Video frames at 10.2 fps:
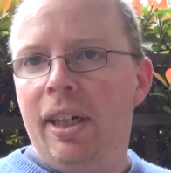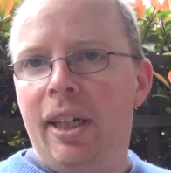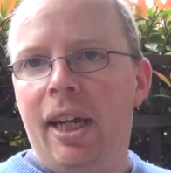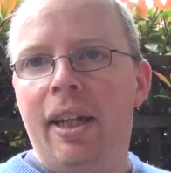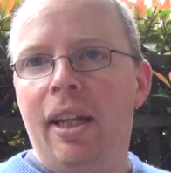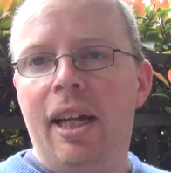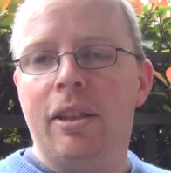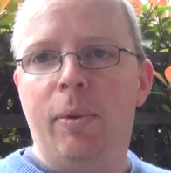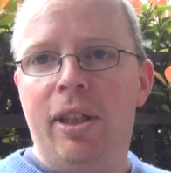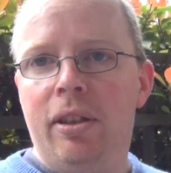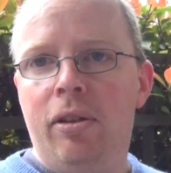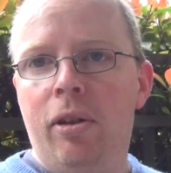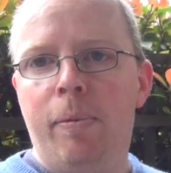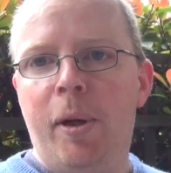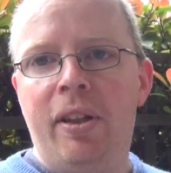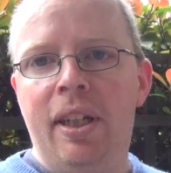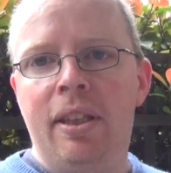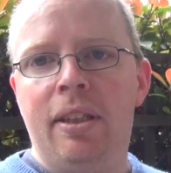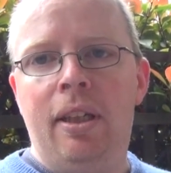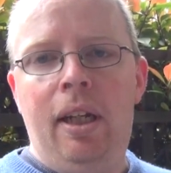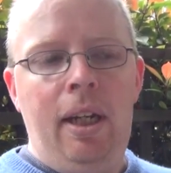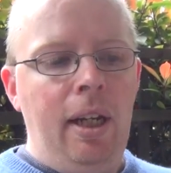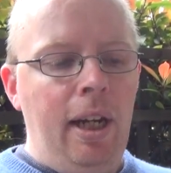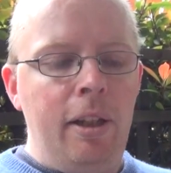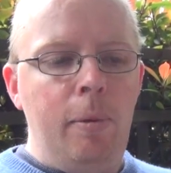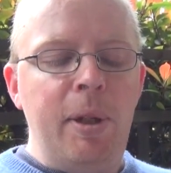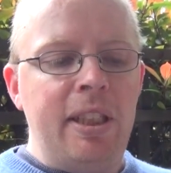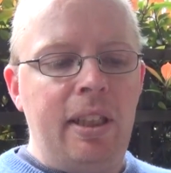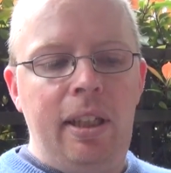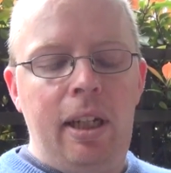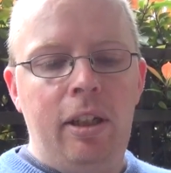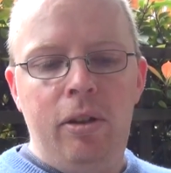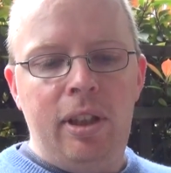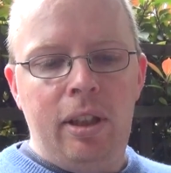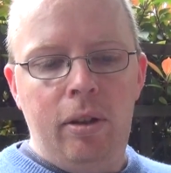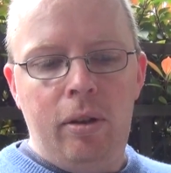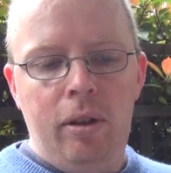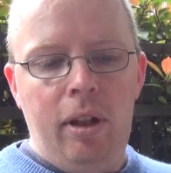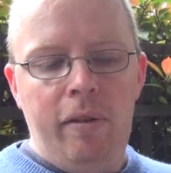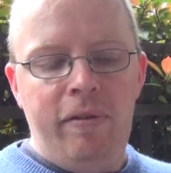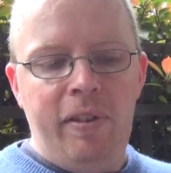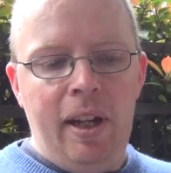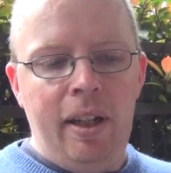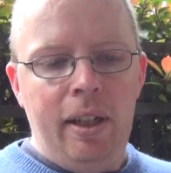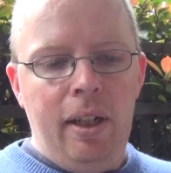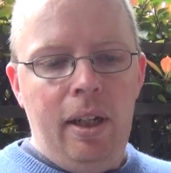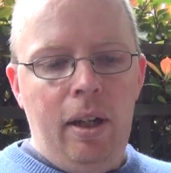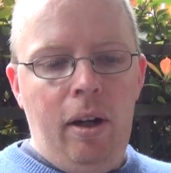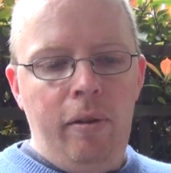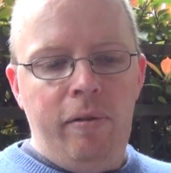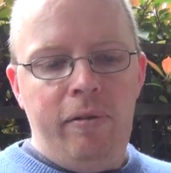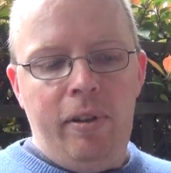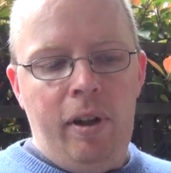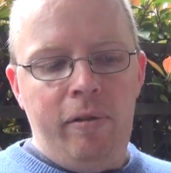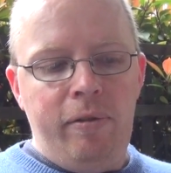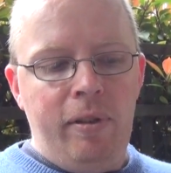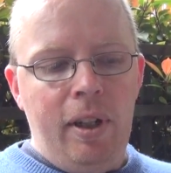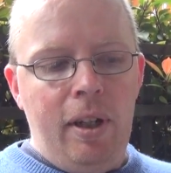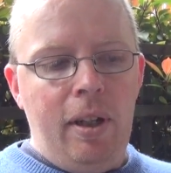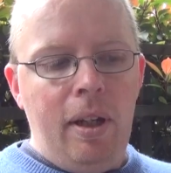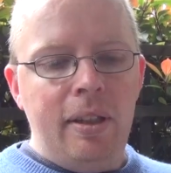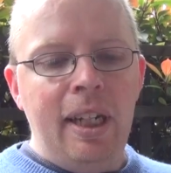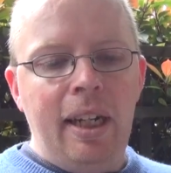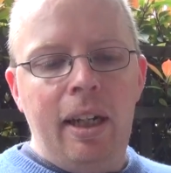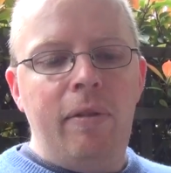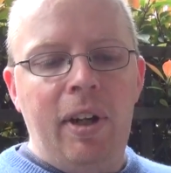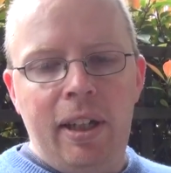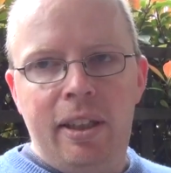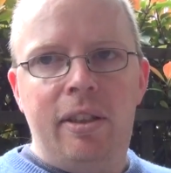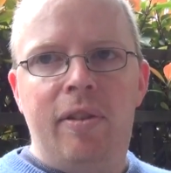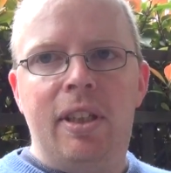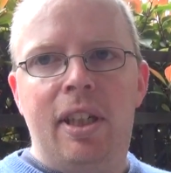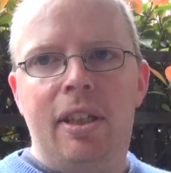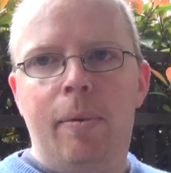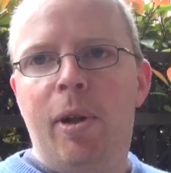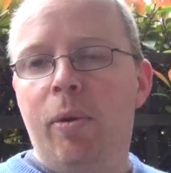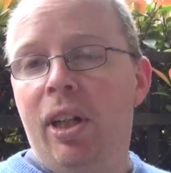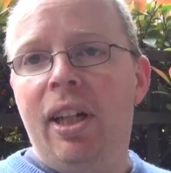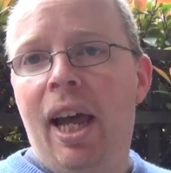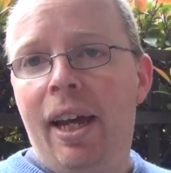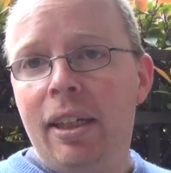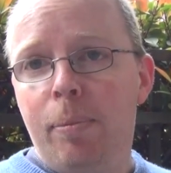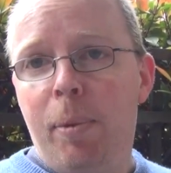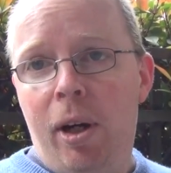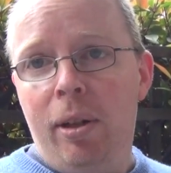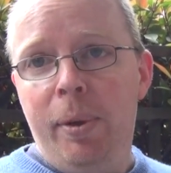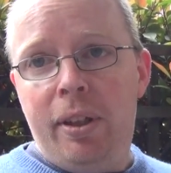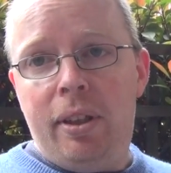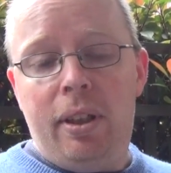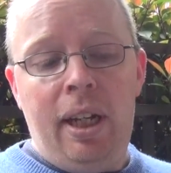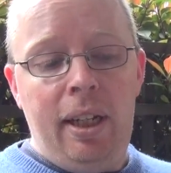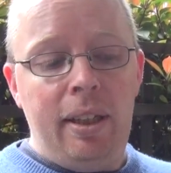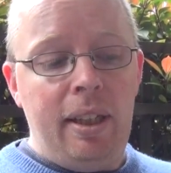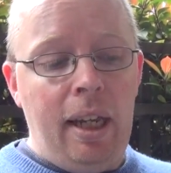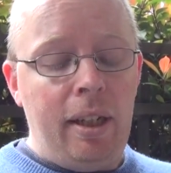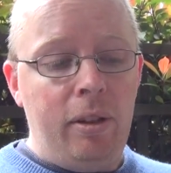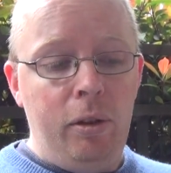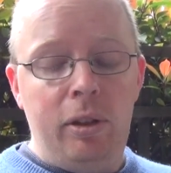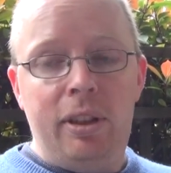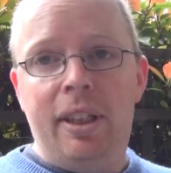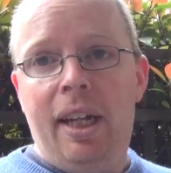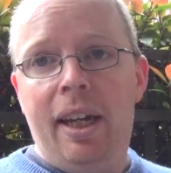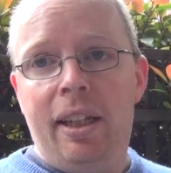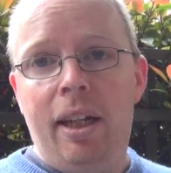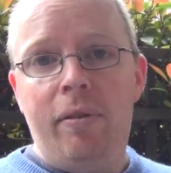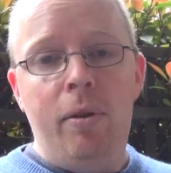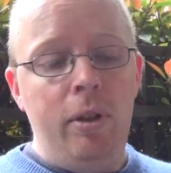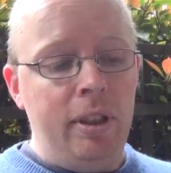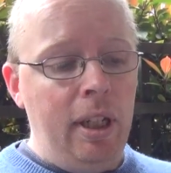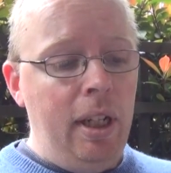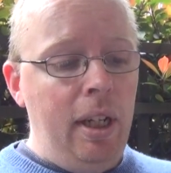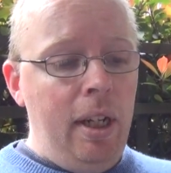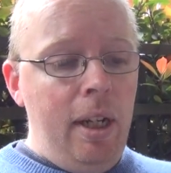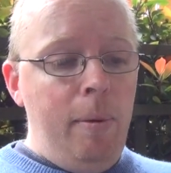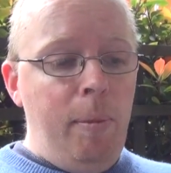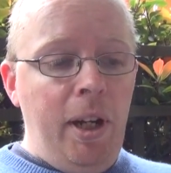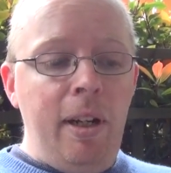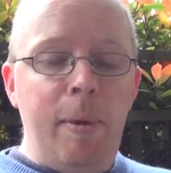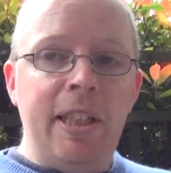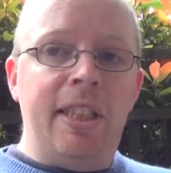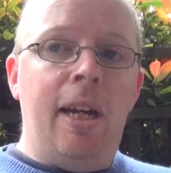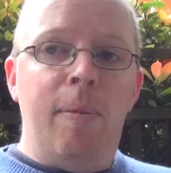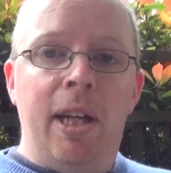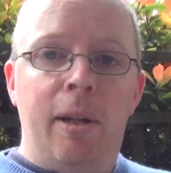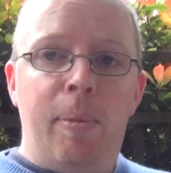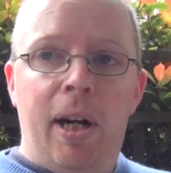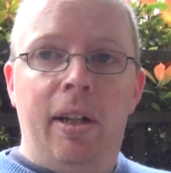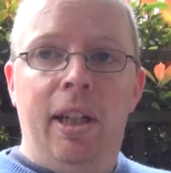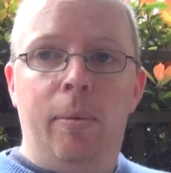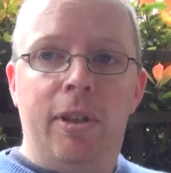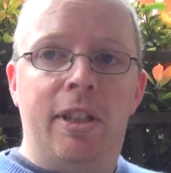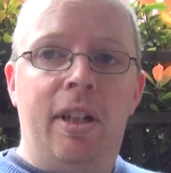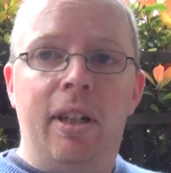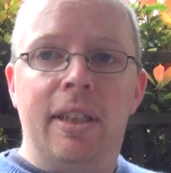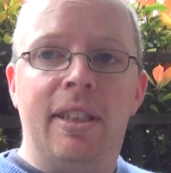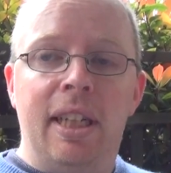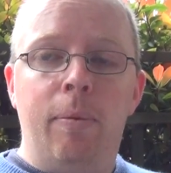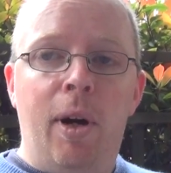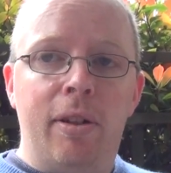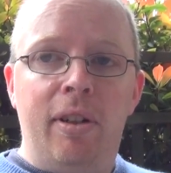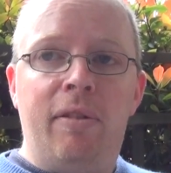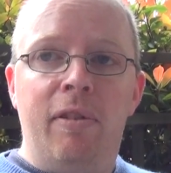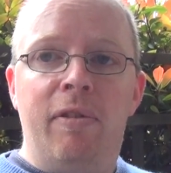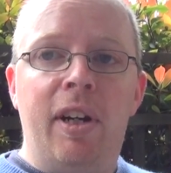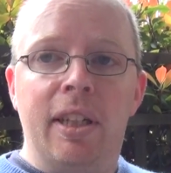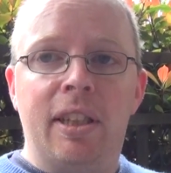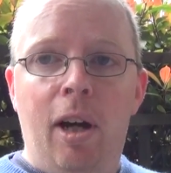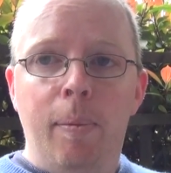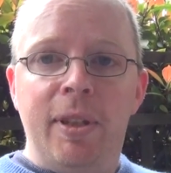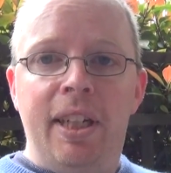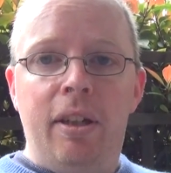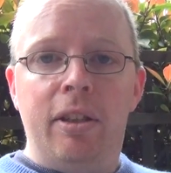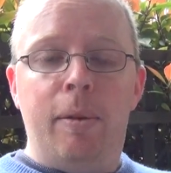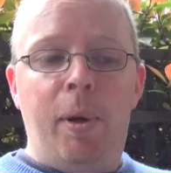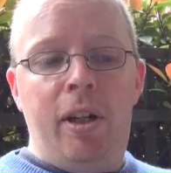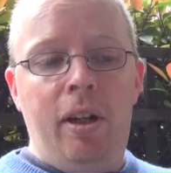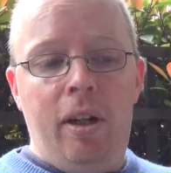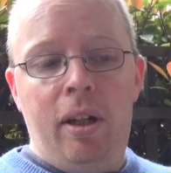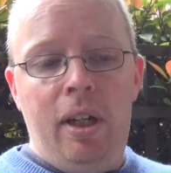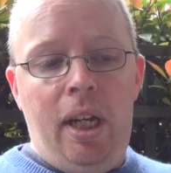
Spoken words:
in again last week to talk about this, and they're basically accusing Google of taking advantage of the system and really lying to Parliament, and Google's denying that, of course. But in the meantime, then, in parallel, we're starting to see rhetoric from various commentators about how